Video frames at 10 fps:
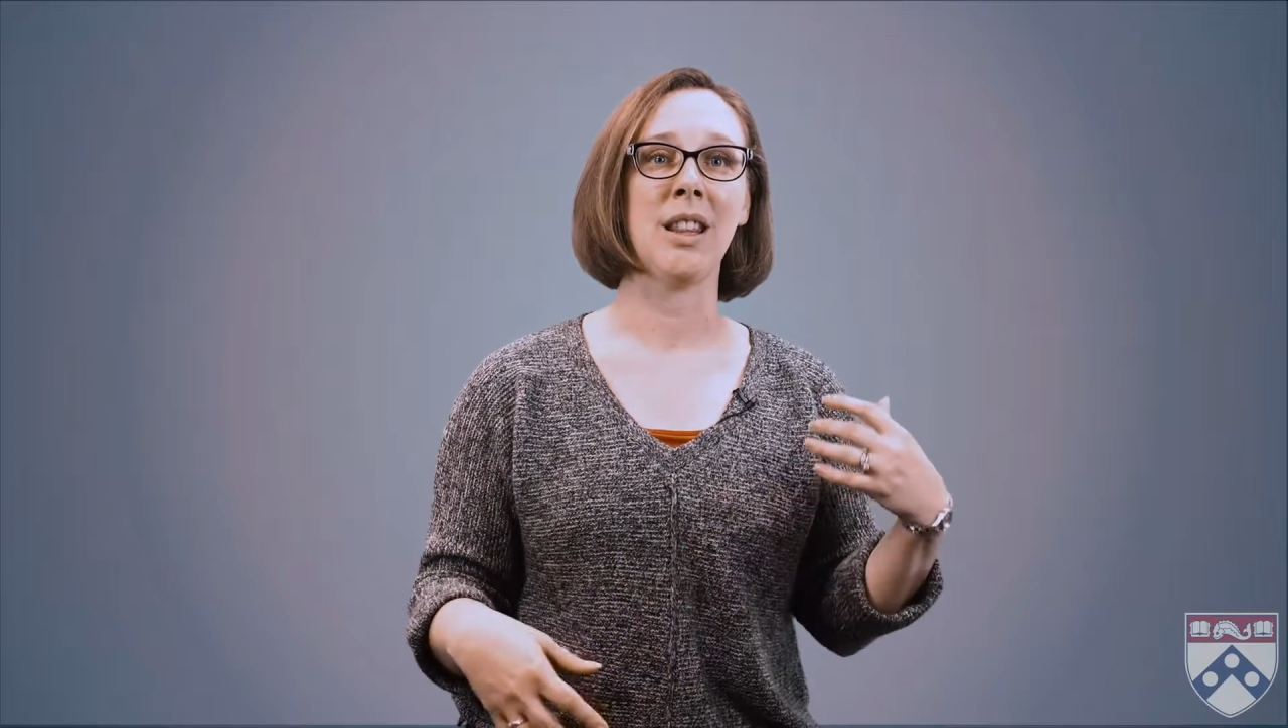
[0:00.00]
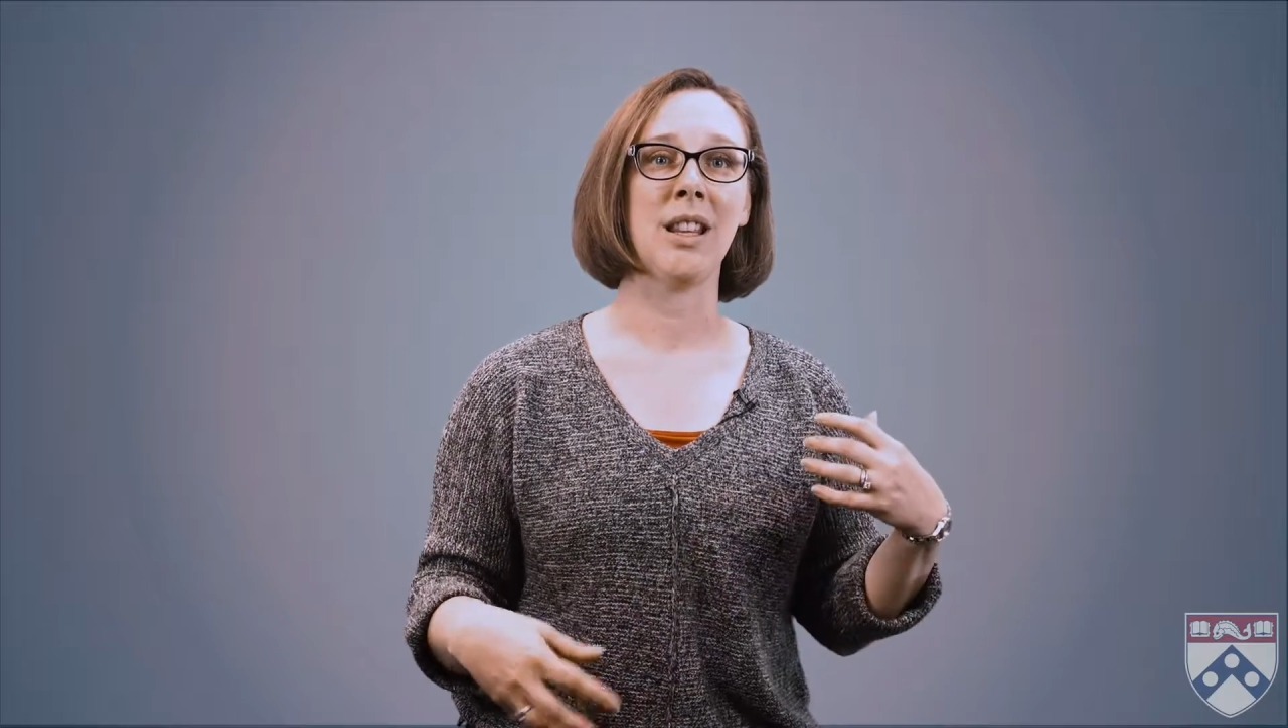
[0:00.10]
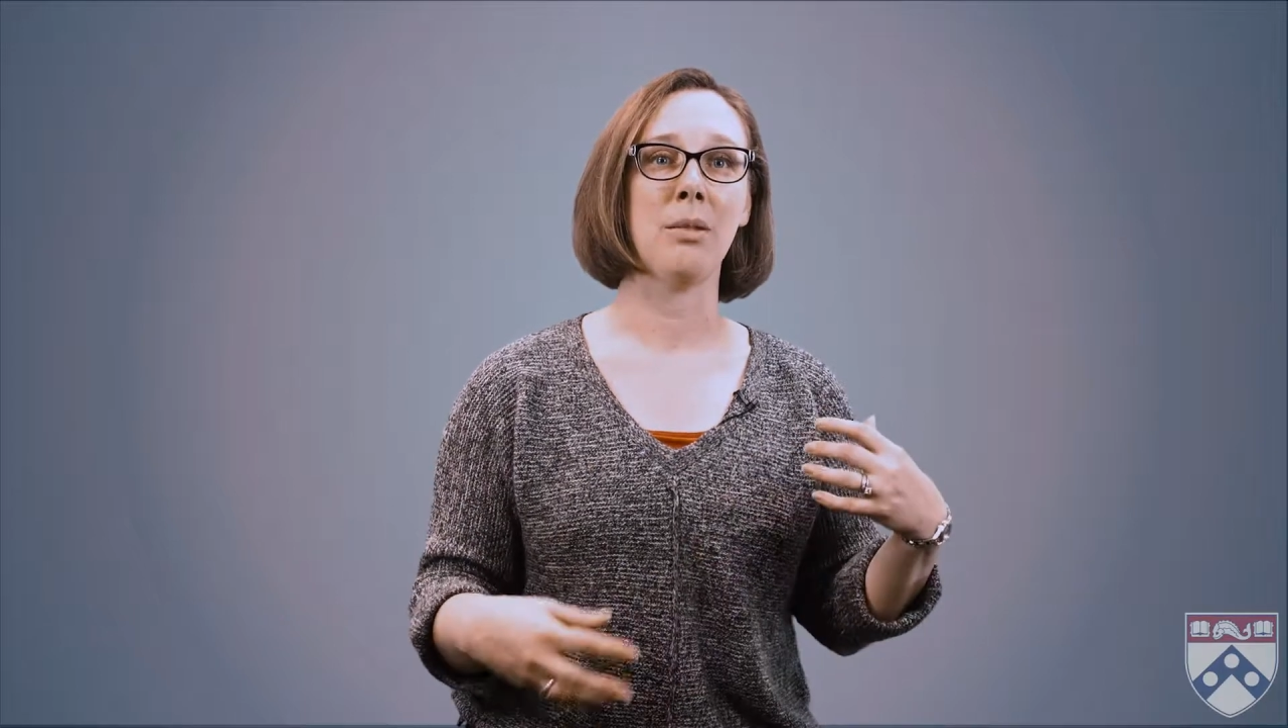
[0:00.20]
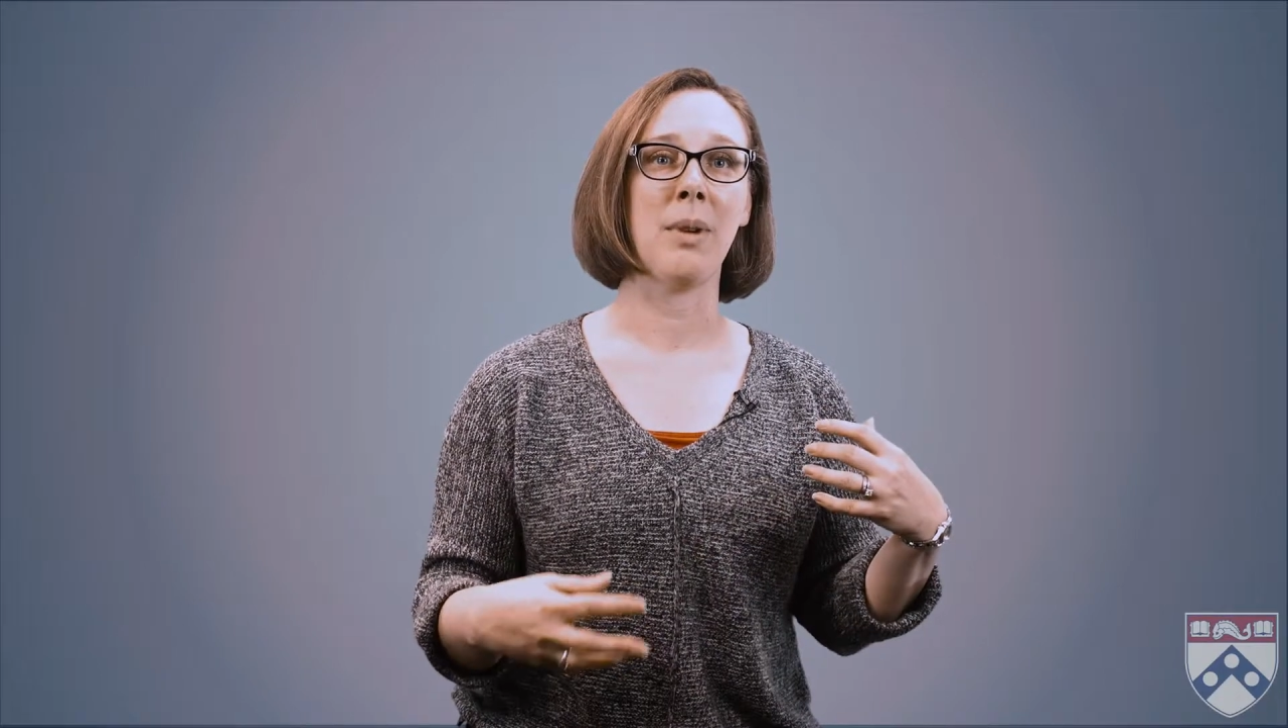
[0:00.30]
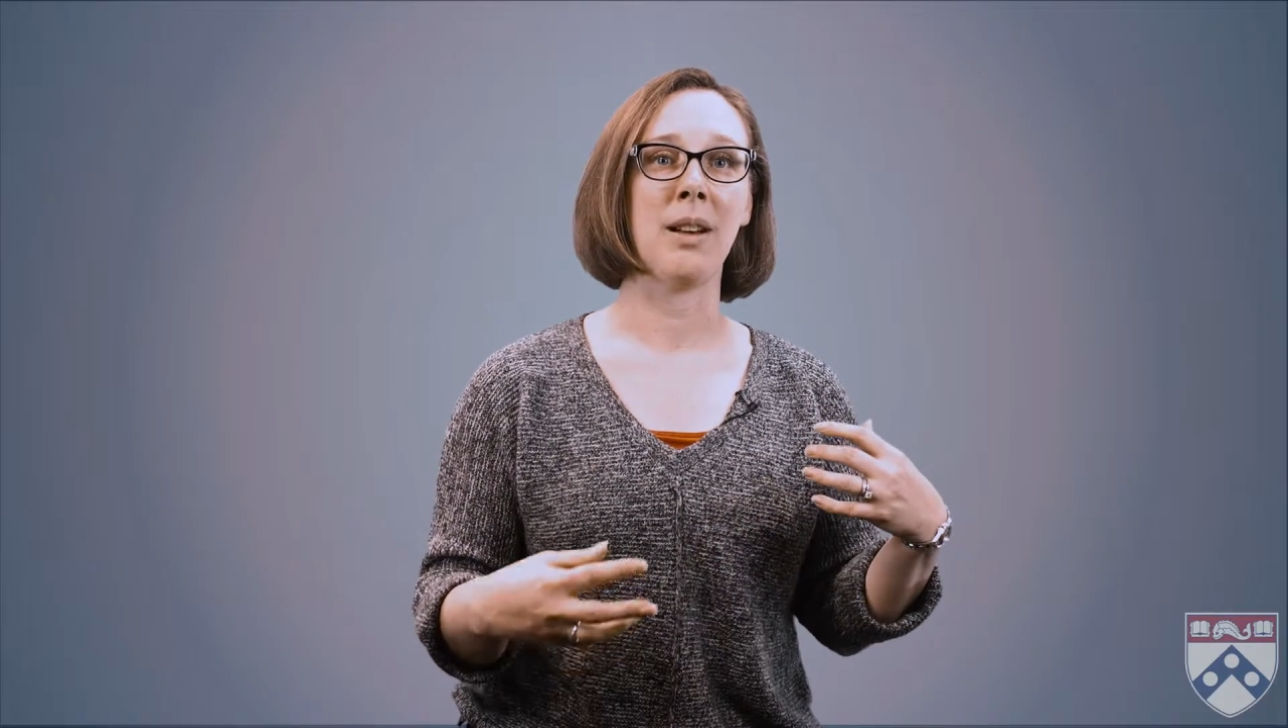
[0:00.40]

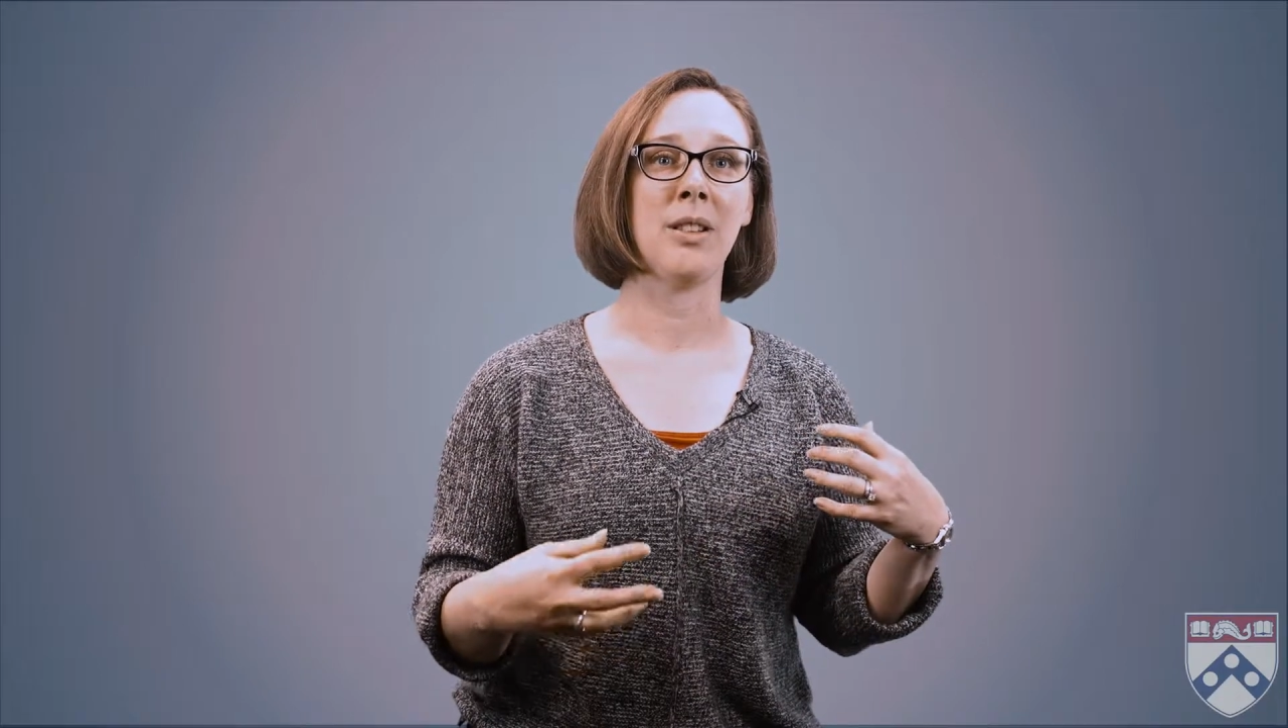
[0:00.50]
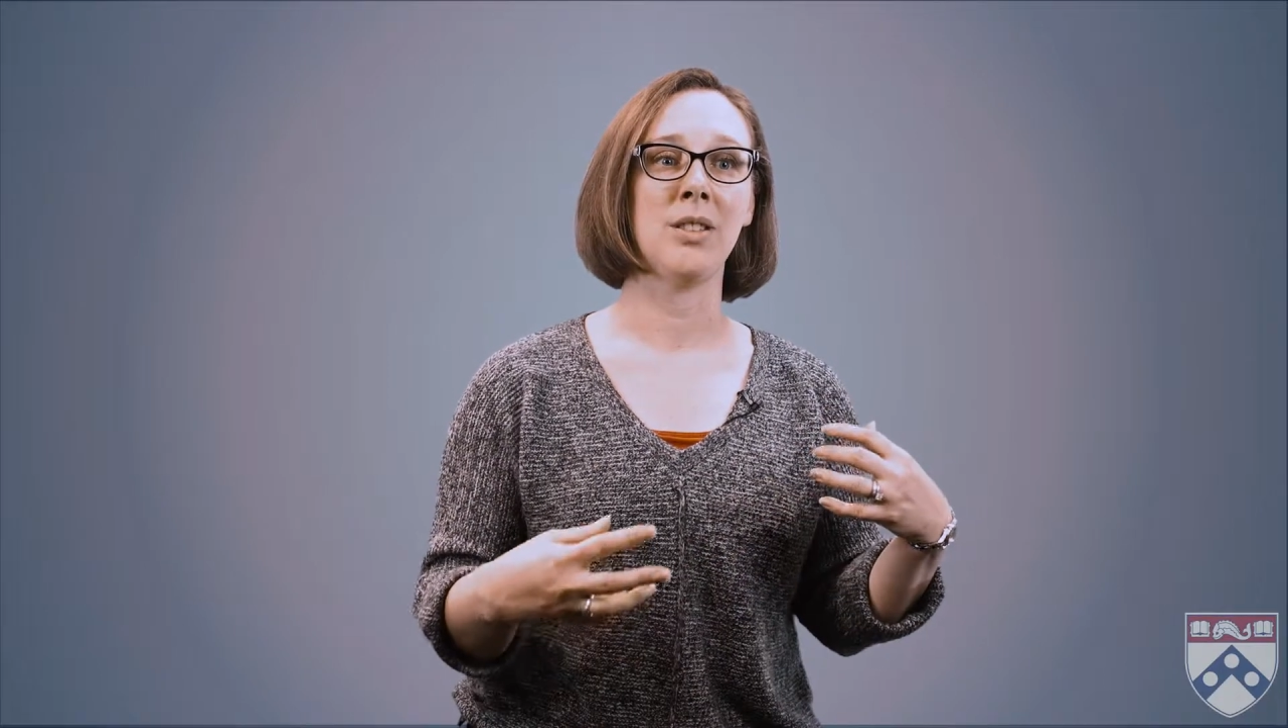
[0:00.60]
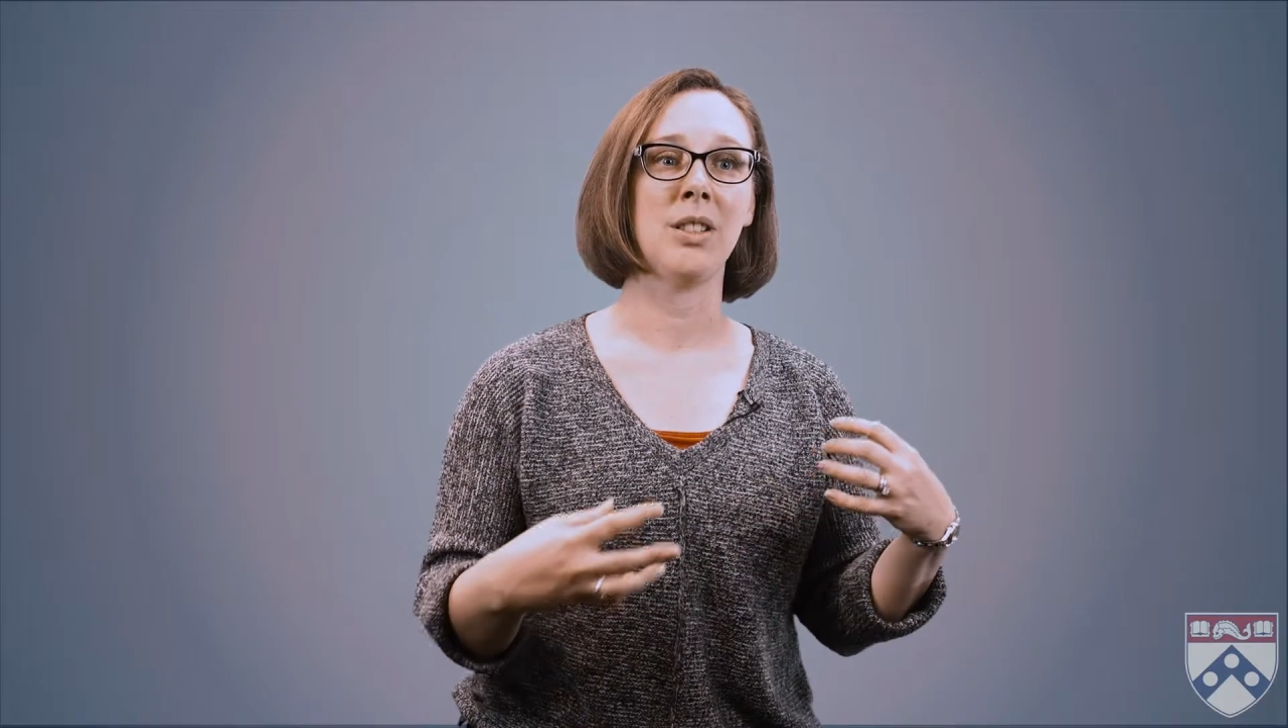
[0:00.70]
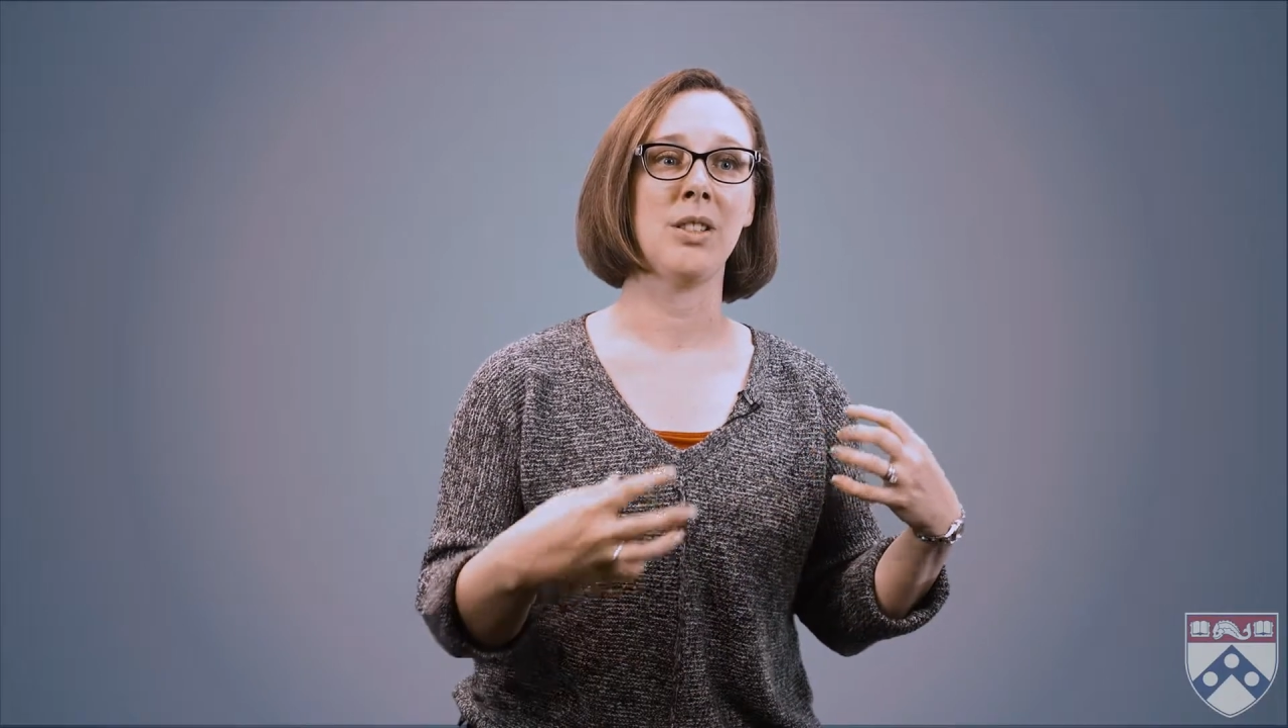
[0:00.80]
think about